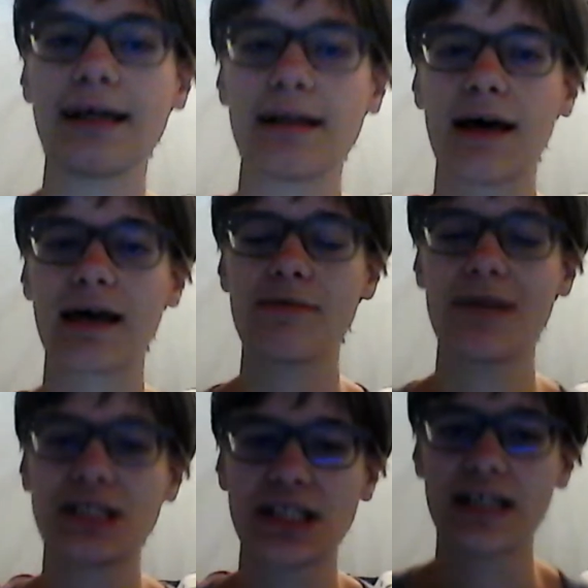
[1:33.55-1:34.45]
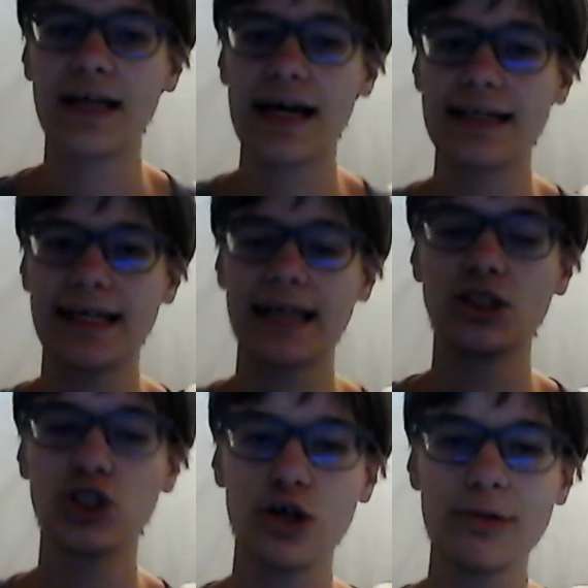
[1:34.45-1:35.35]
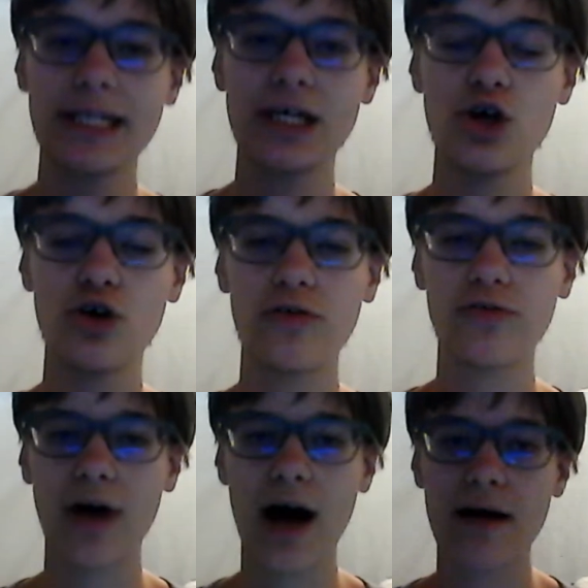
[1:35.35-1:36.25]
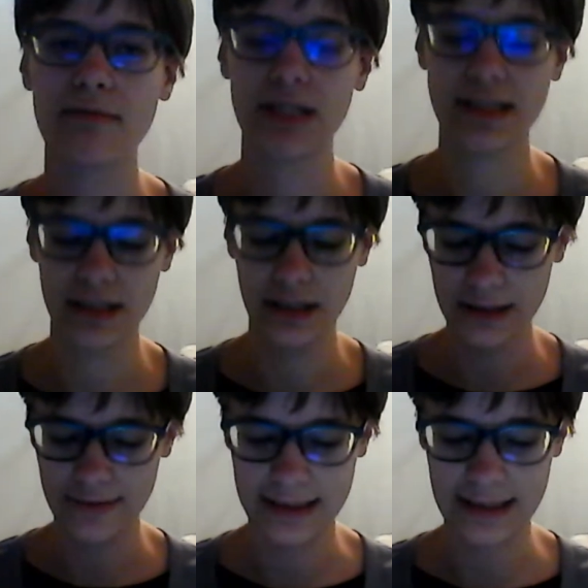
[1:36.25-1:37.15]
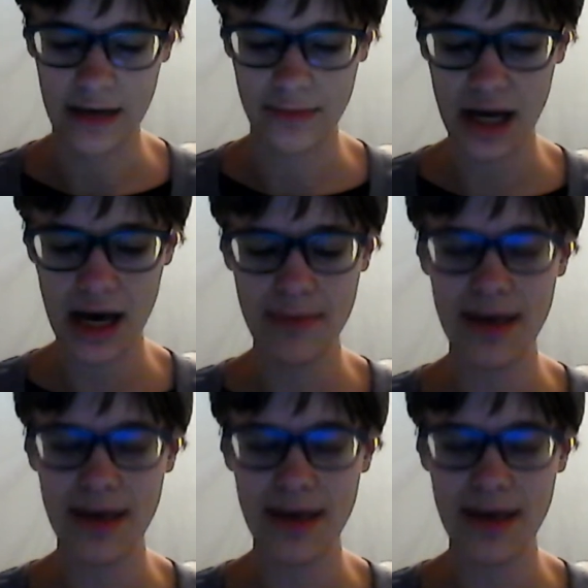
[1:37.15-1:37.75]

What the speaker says: like I mentioned, I said Scooby-Doo from the series of the same name,